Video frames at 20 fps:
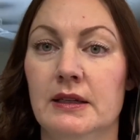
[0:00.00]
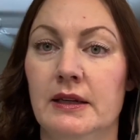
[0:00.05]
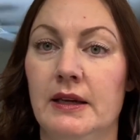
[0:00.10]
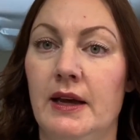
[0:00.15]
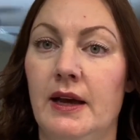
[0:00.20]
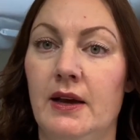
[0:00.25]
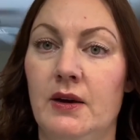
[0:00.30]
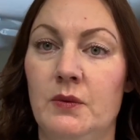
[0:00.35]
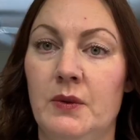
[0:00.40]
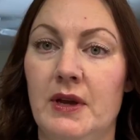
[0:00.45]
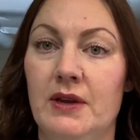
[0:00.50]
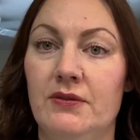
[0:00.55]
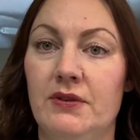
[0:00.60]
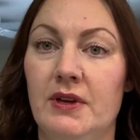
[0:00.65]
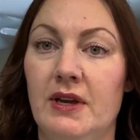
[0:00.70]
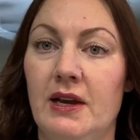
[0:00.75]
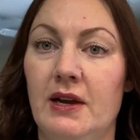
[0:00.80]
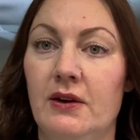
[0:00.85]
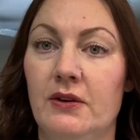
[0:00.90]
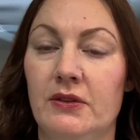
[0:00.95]
uh, wavy
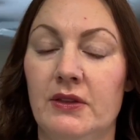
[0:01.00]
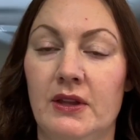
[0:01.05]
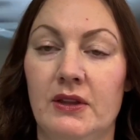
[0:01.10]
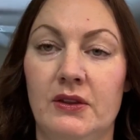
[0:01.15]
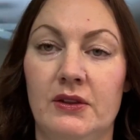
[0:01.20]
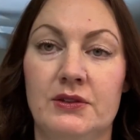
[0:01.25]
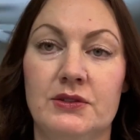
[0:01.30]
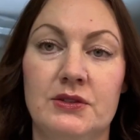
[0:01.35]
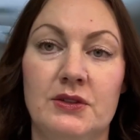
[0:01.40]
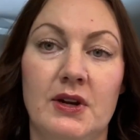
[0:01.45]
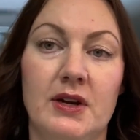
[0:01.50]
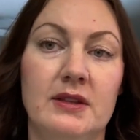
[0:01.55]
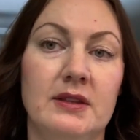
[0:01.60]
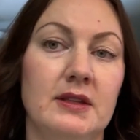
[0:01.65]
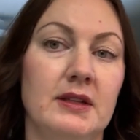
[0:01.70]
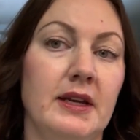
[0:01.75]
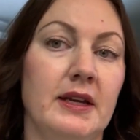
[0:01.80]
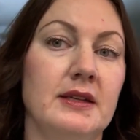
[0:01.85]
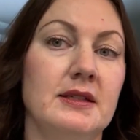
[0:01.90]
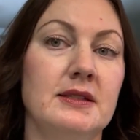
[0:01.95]
hair that looks great the
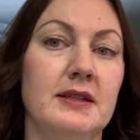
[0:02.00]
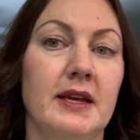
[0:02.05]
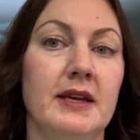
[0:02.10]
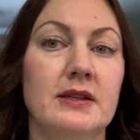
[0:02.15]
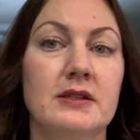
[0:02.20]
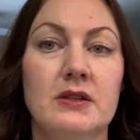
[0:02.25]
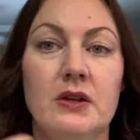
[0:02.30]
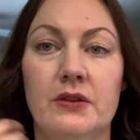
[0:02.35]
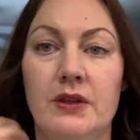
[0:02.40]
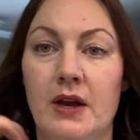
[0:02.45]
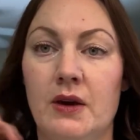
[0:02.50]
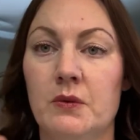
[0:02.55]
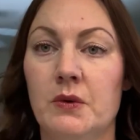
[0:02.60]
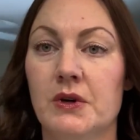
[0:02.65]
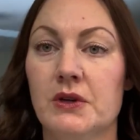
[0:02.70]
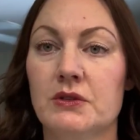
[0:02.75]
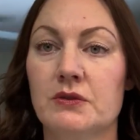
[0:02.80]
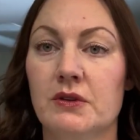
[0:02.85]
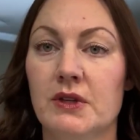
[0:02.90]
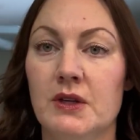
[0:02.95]
next day. So that
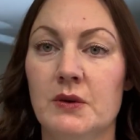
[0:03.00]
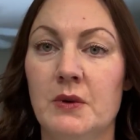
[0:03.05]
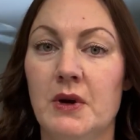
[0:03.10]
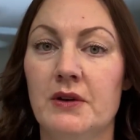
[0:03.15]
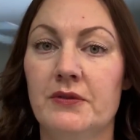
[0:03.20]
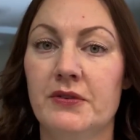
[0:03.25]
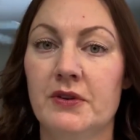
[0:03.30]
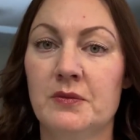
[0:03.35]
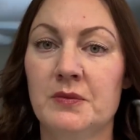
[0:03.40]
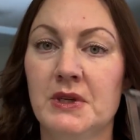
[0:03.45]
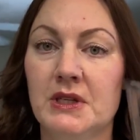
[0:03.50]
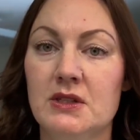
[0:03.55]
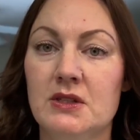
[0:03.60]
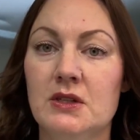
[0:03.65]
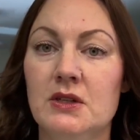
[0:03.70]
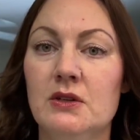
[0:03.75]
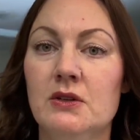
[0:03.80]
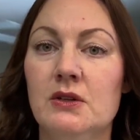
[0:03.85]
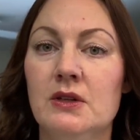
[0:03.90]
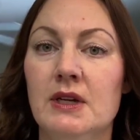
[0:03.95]
works really well for me
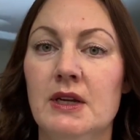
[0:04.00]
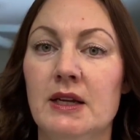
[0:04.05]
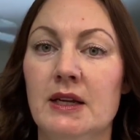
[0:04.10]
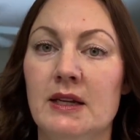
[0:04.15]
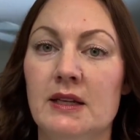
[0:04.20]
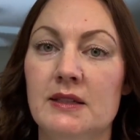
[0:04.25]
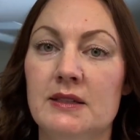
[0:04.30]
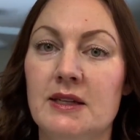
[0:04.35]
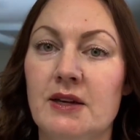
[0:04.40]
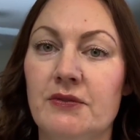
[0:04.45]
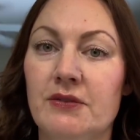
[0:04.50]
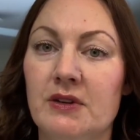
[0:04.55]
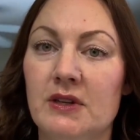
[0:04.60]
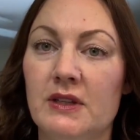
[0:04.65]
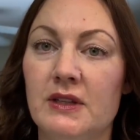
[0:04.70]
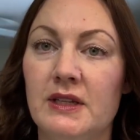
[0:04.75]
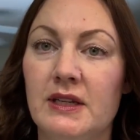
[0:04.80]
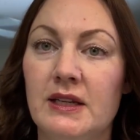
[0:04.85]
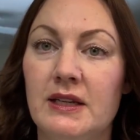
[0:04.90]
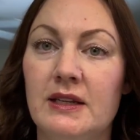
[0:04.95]
too.
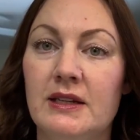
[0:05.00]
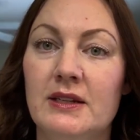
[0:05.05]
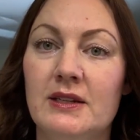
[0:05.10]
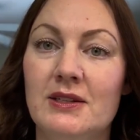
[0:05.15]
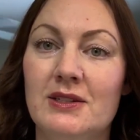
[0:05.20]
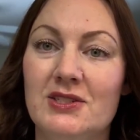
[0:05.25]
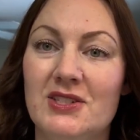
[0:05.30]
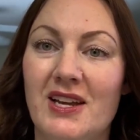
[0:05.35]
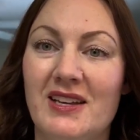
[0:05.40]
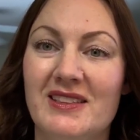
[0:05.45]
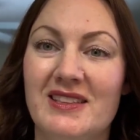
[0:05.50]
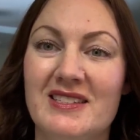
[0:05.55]
Definitely check